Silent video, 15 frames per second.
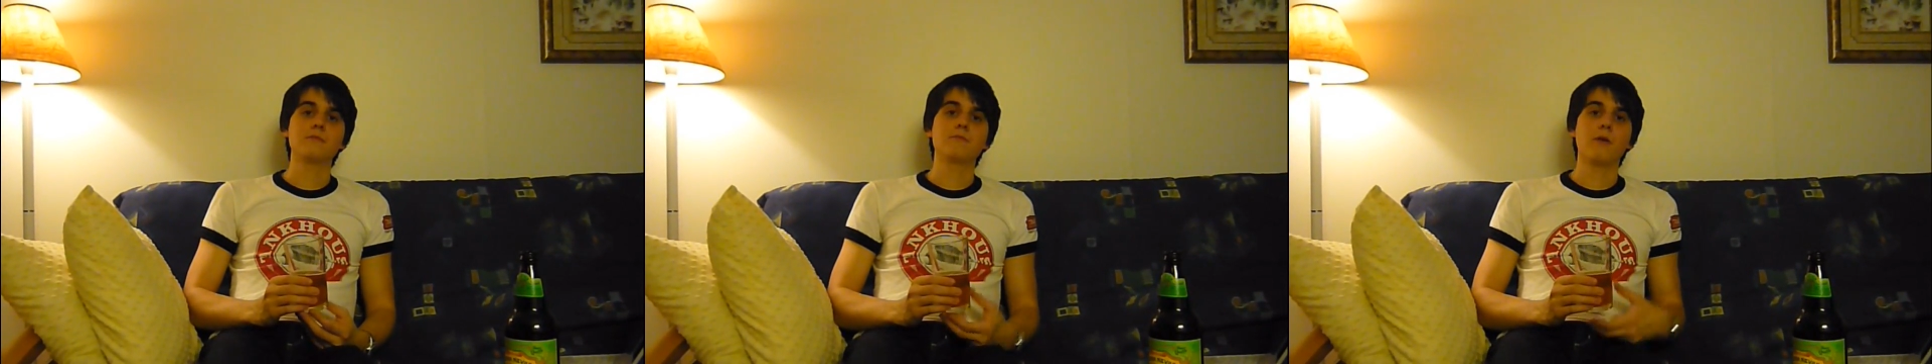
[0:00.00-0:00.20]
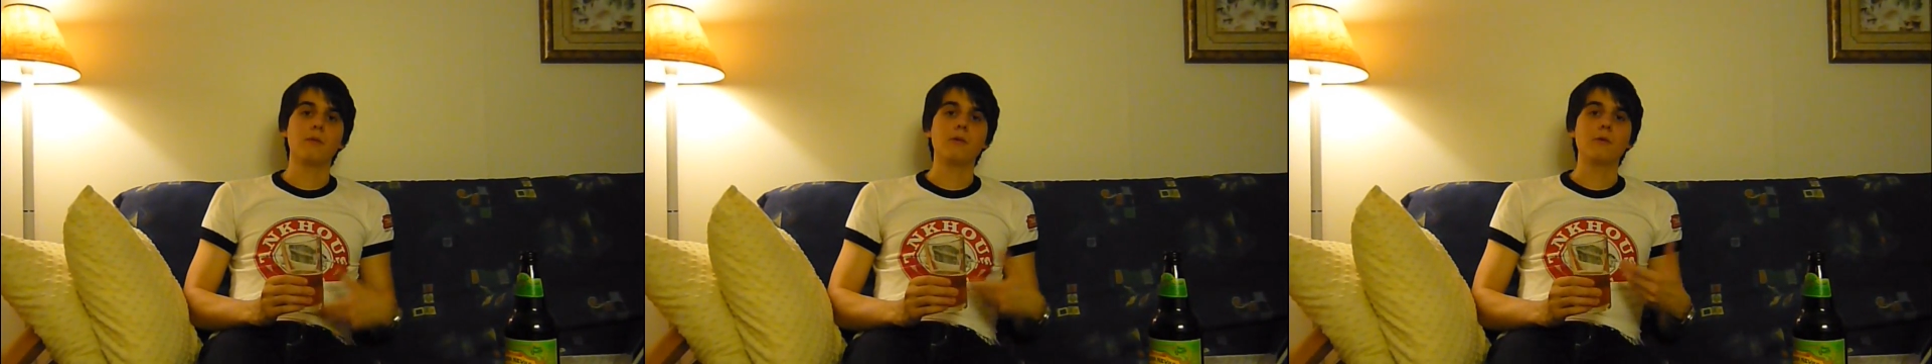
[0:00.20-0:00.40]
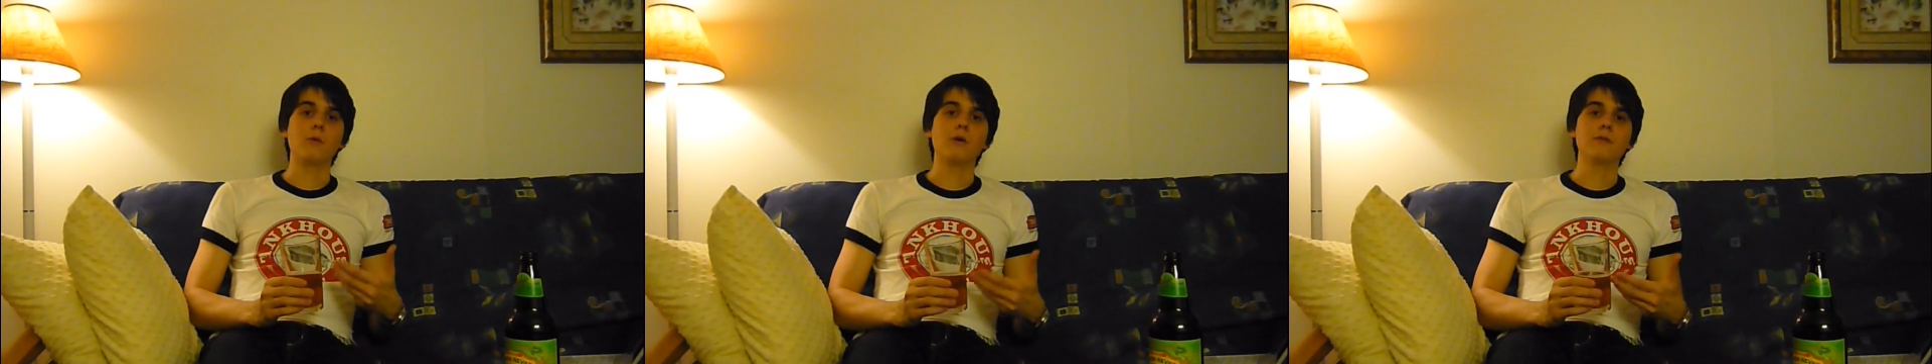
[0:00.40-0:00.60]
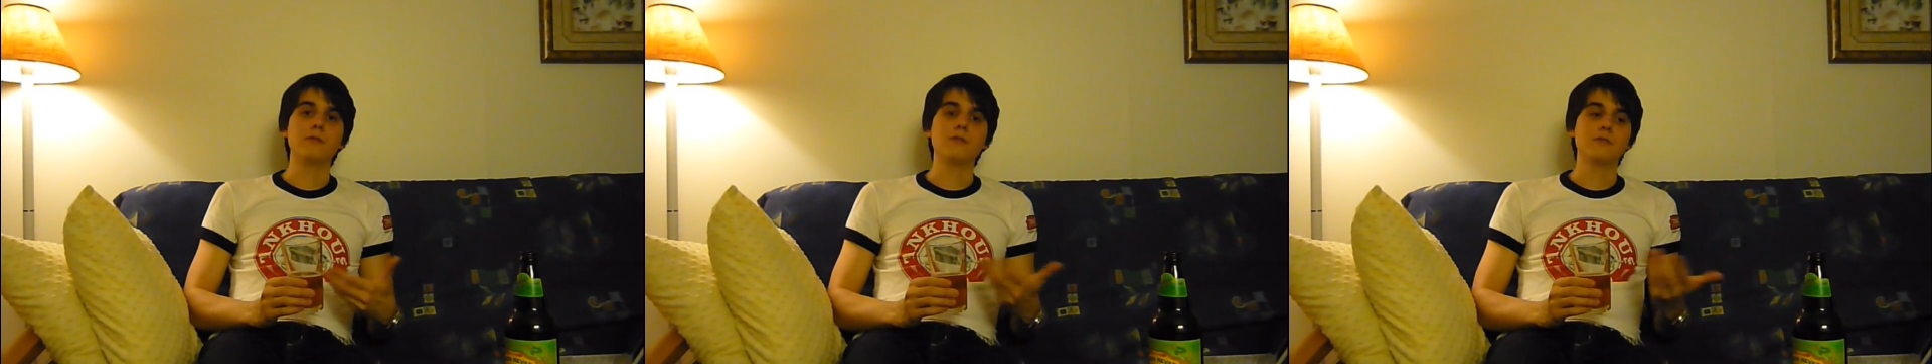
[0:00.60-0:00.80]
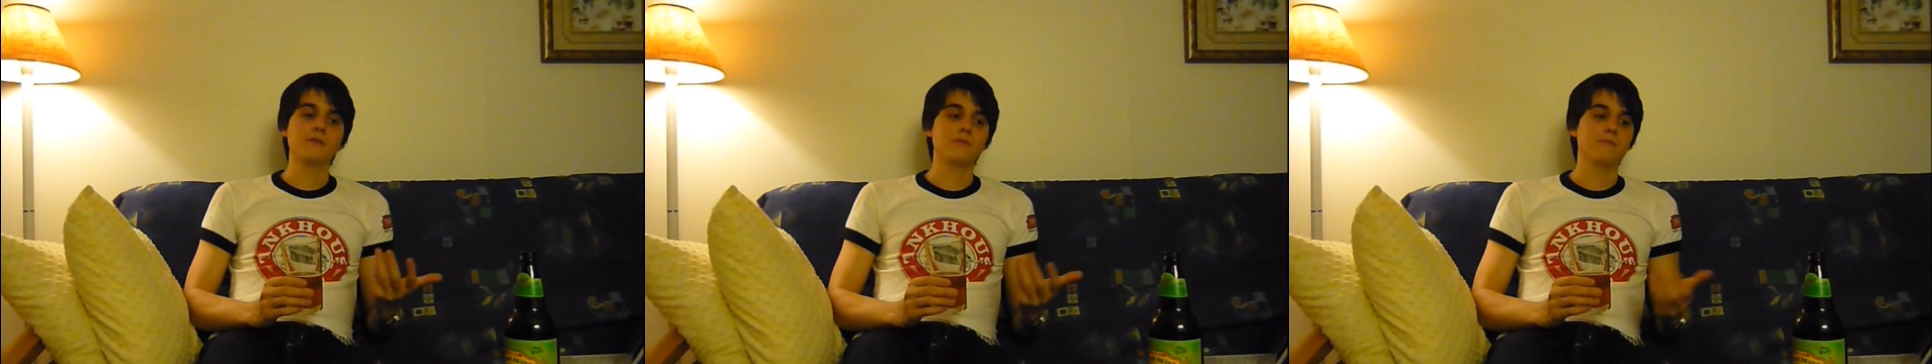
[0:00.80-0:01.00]
probably what
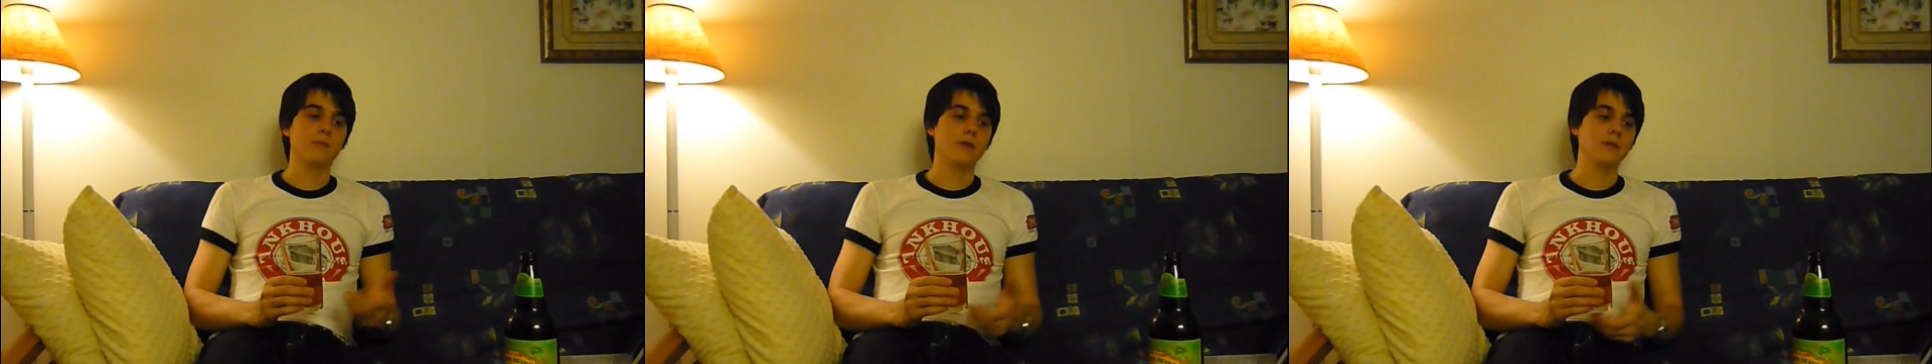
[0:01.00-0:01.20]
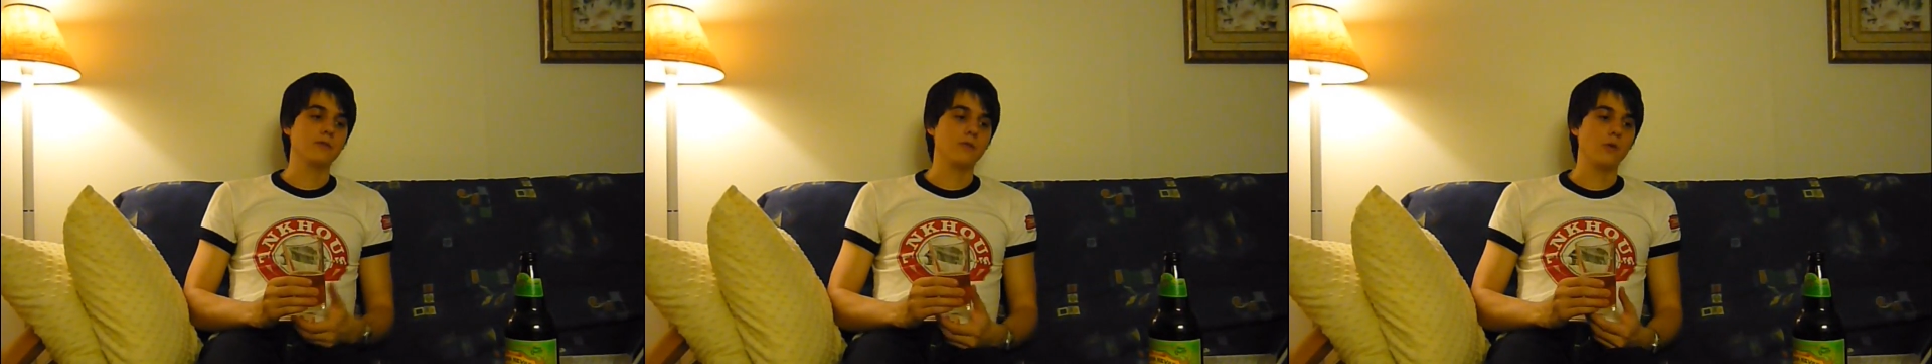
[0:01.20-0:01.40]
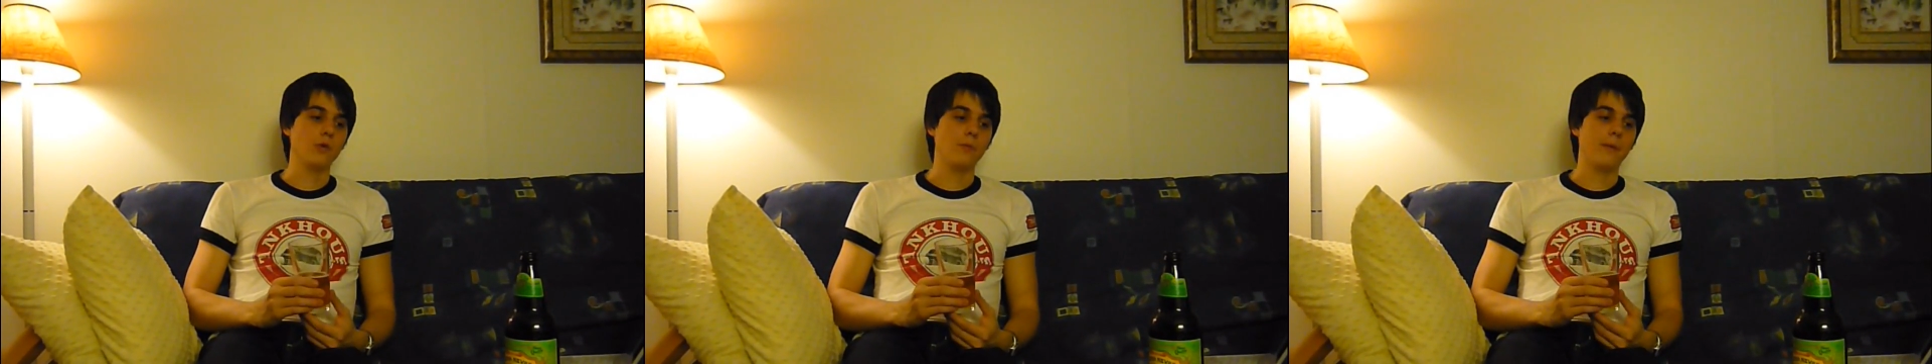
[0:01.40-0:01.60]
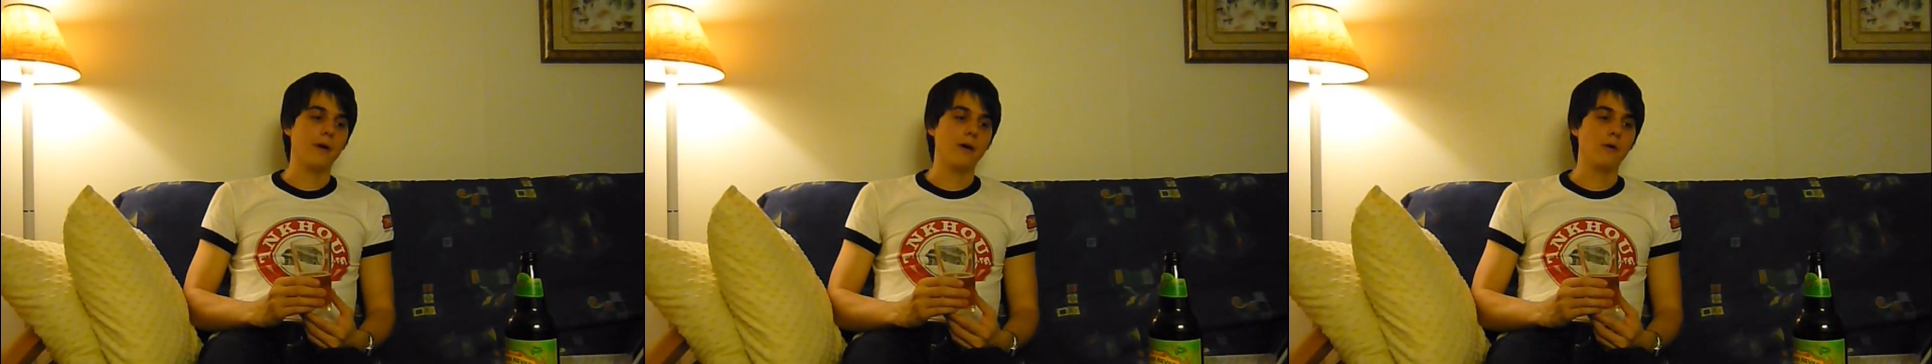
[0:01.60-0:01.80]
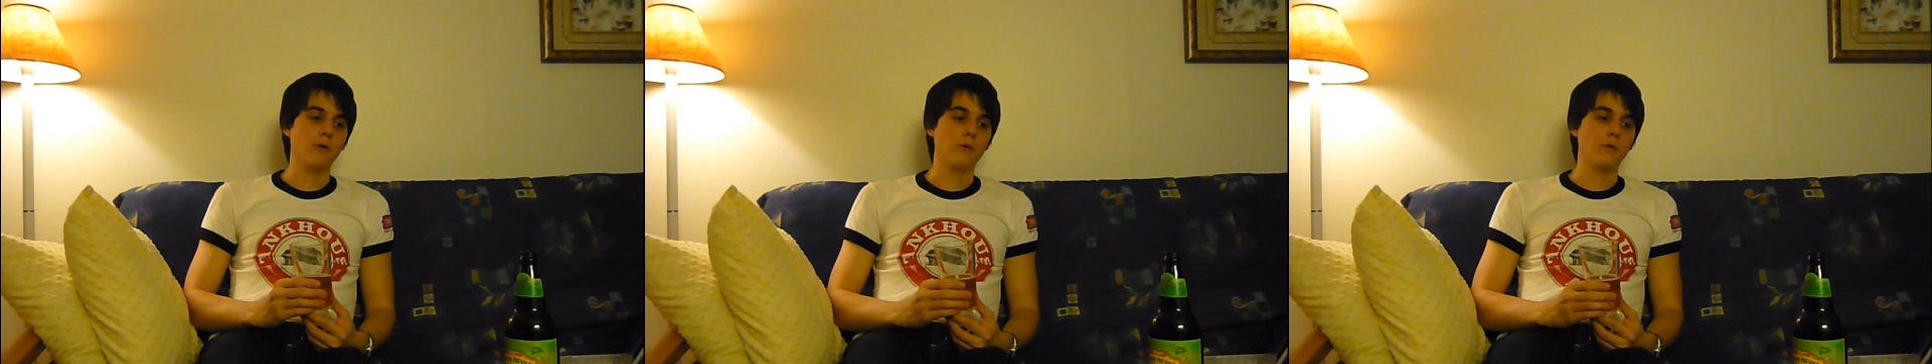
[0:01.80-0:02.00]
beer is all
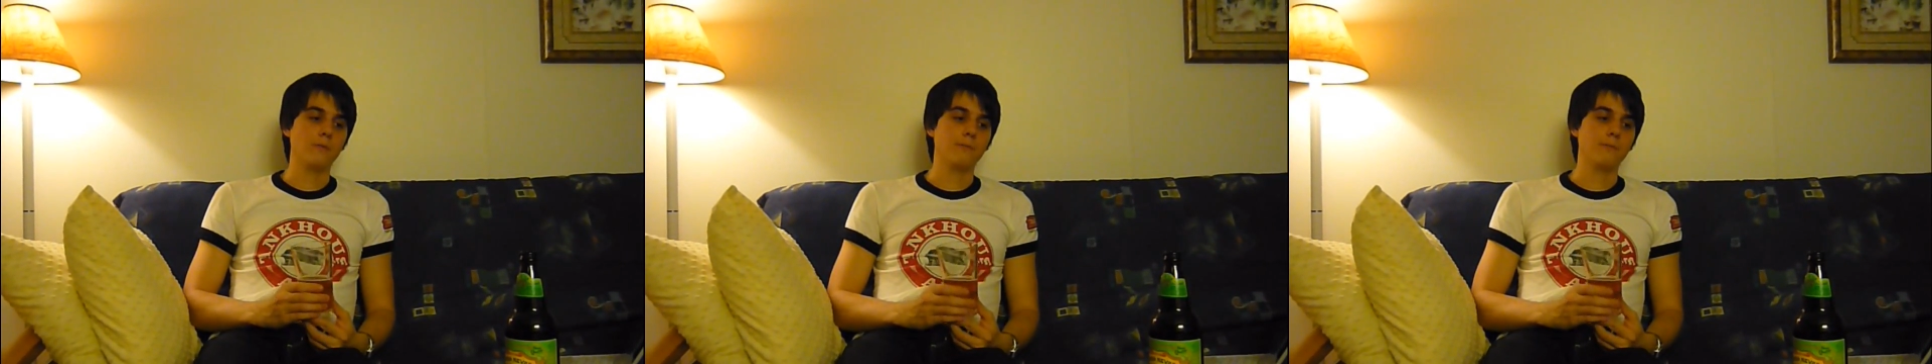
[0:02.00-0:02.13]
about.